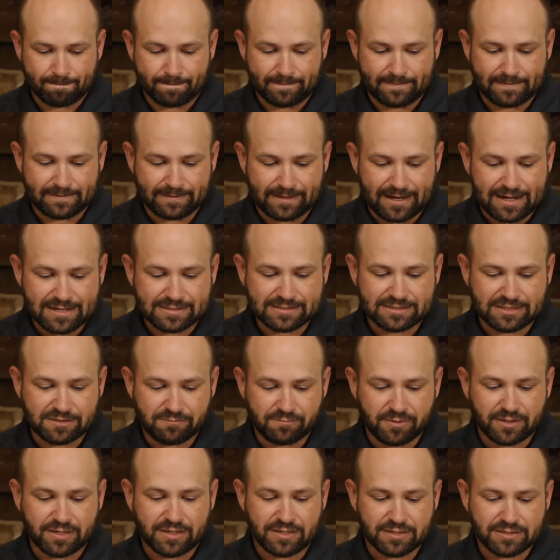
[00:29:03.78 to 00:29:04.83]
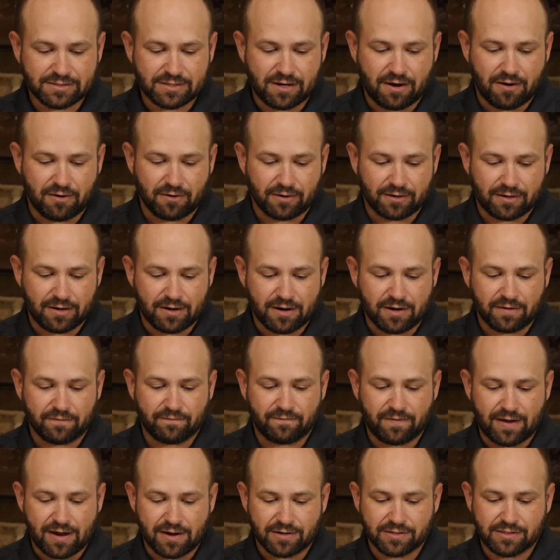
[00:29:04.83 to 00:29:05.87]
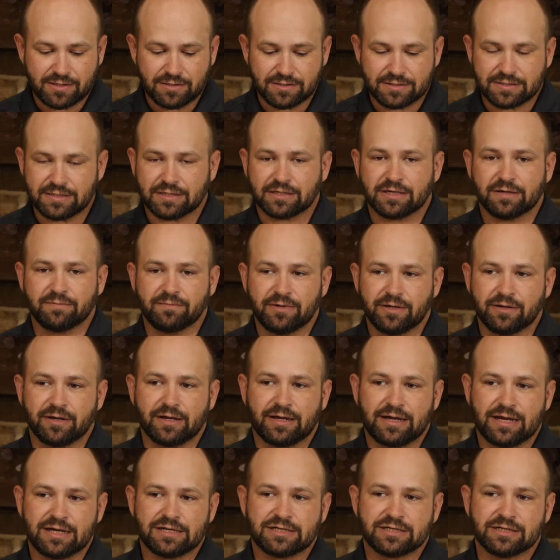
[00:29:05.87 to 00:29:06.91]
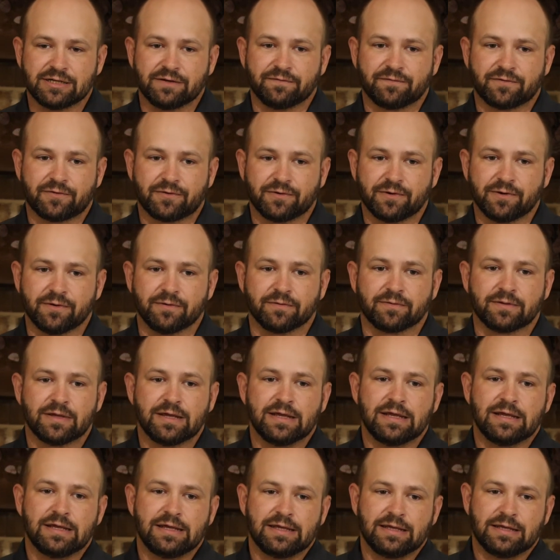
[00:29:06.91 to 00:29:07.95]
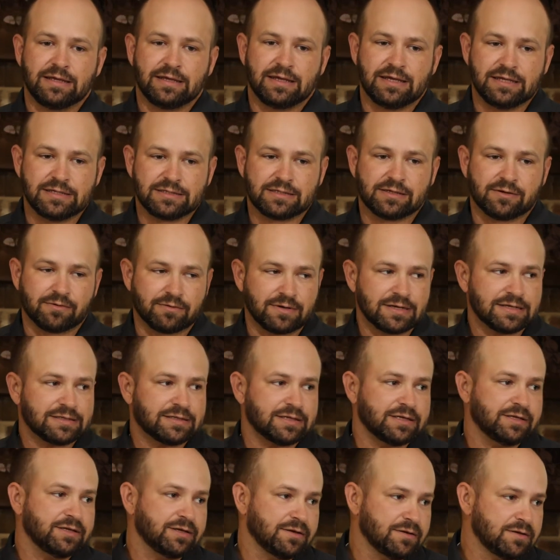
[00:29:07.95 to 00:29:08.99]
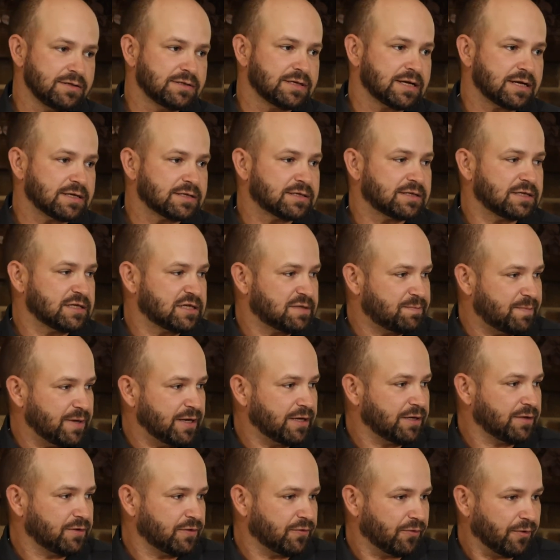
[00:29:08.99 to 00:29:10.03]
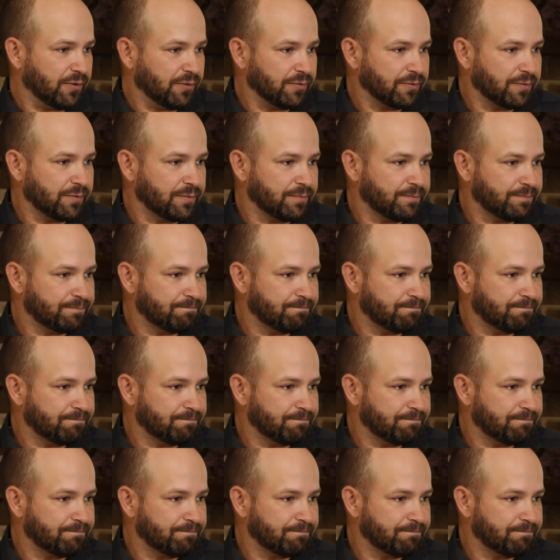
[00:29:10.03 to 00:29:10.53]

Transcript: And lastly, because our God values the communication of truth, He's going to use us to speak truth.